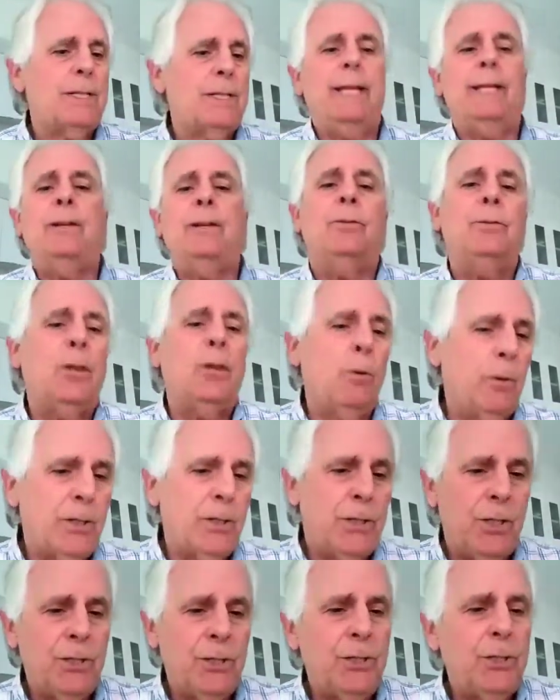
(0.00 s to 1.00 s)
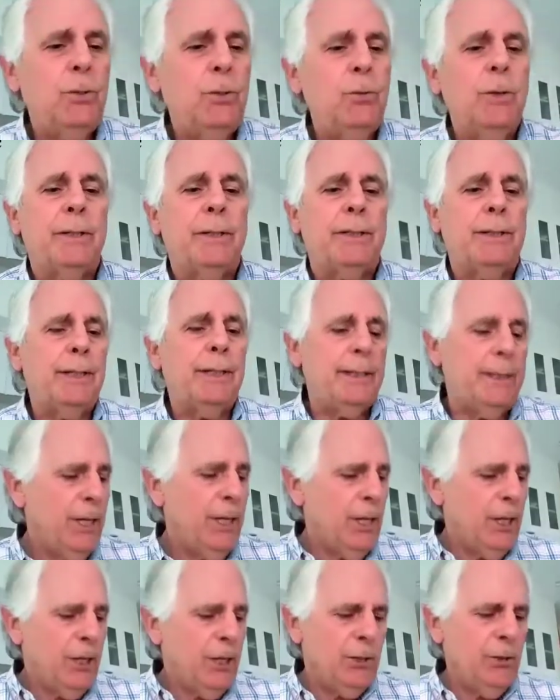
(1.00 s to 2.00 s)
They don't know what to do with it.
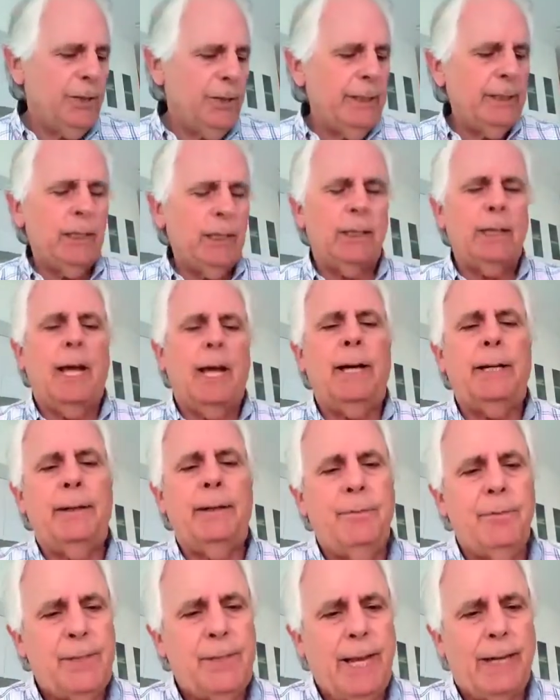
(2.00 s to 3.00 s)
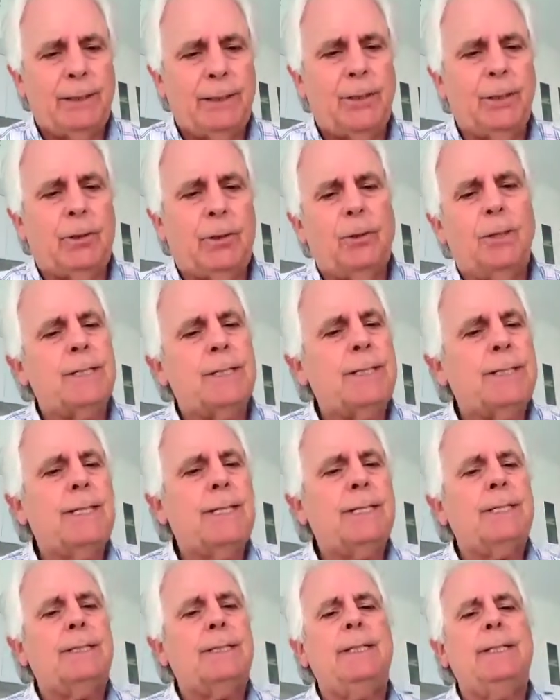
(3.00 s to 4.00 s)
You need a lot of technical
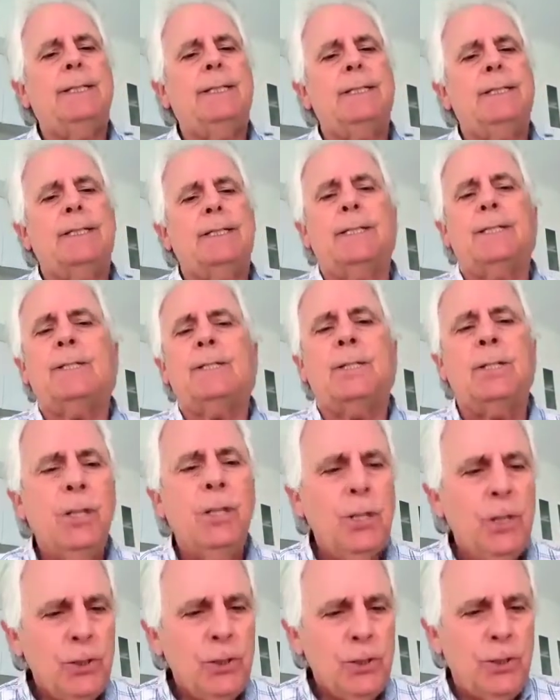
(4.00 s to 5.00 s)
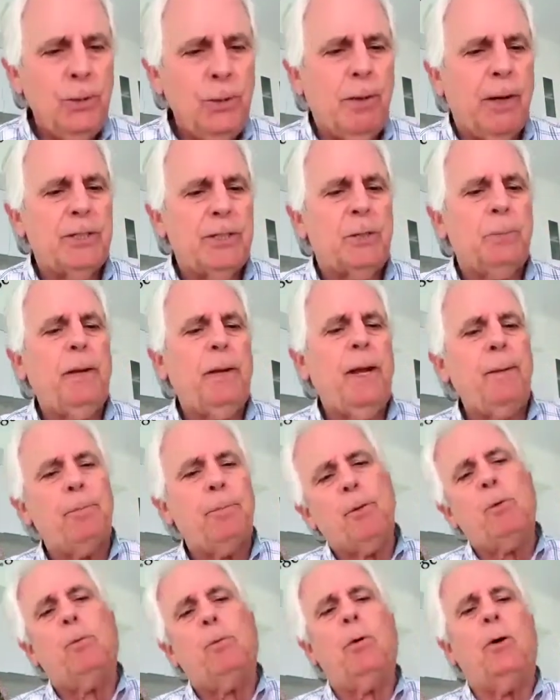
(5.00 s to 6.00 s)
assistance. It's too much
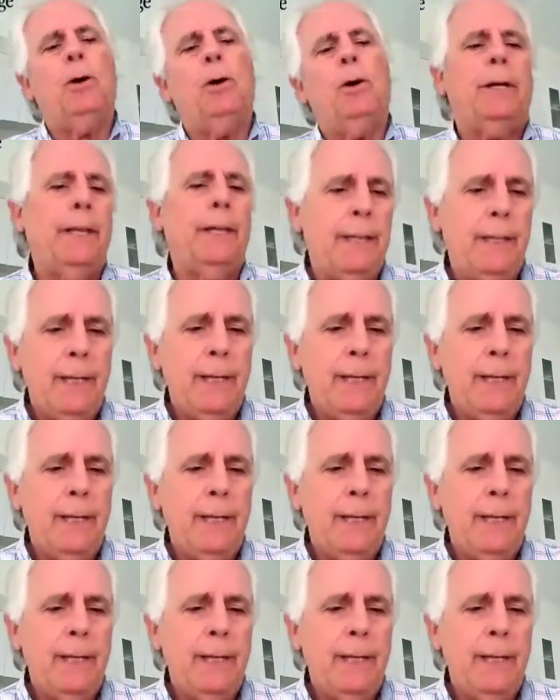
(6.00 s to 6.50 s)
paperwork.